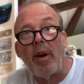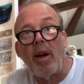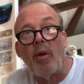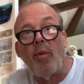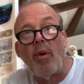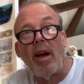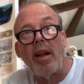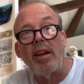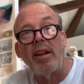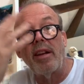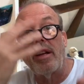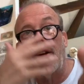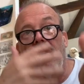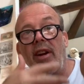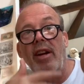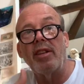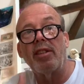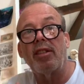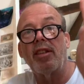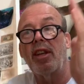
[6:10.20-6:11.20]
one in a
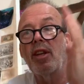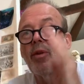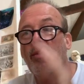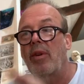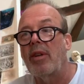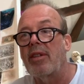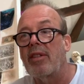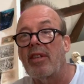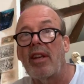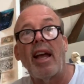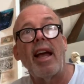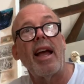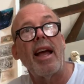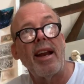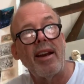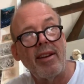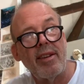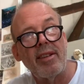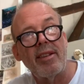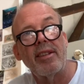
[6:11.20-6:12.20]
great sequence,
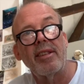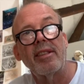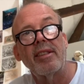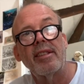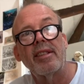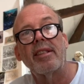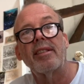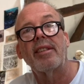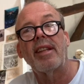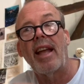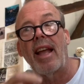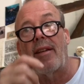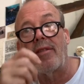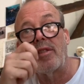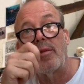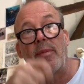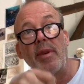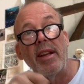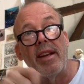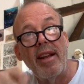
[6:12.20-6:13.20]
and they have to
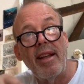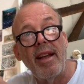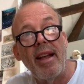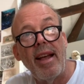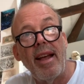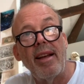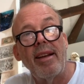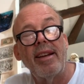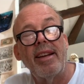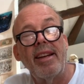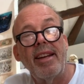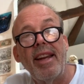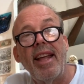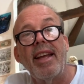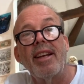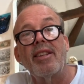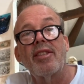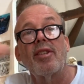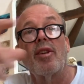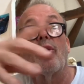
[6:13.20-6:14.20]
be
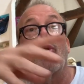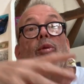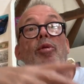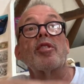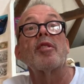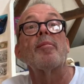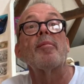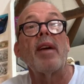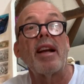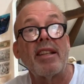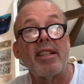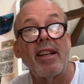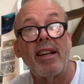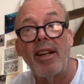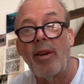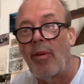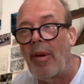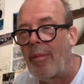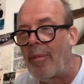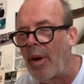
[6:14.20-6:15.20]
lit automatically
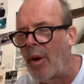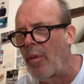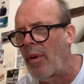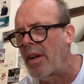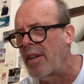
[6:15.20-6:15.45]
one by one.